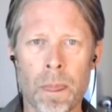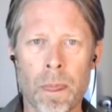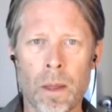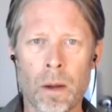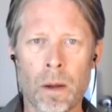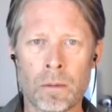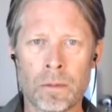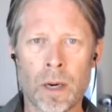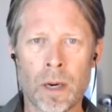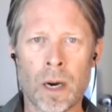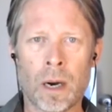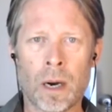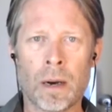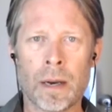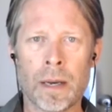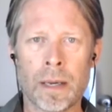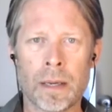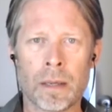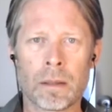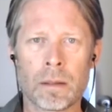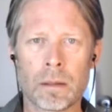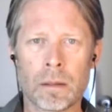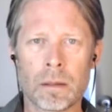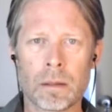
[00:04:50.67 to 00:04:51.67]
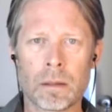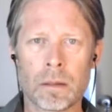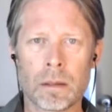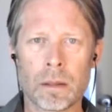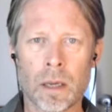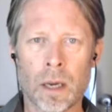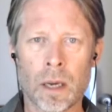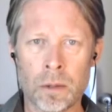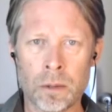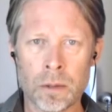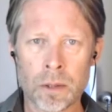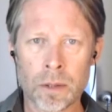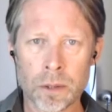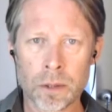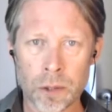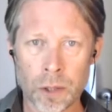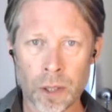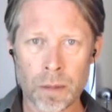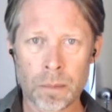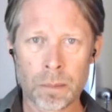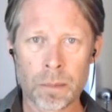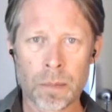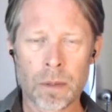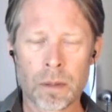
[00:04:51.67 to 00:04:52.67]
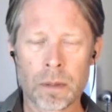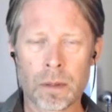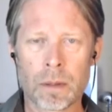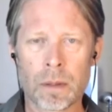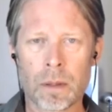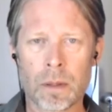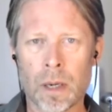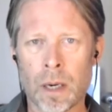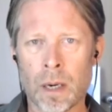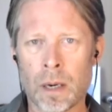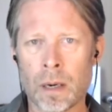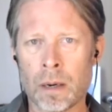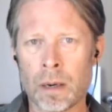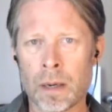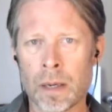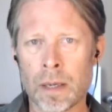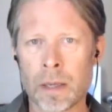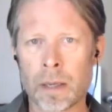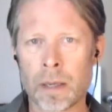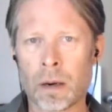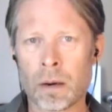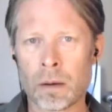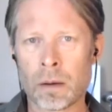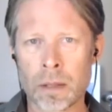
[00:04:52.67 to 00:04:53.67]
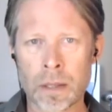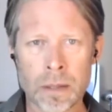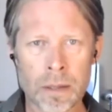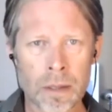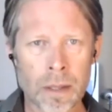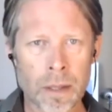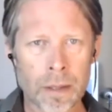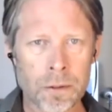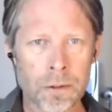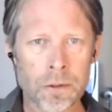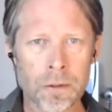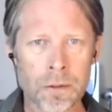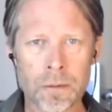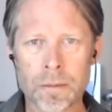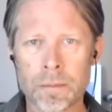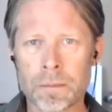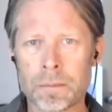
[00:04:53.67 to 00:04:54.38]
of I, ownership, I, orientation.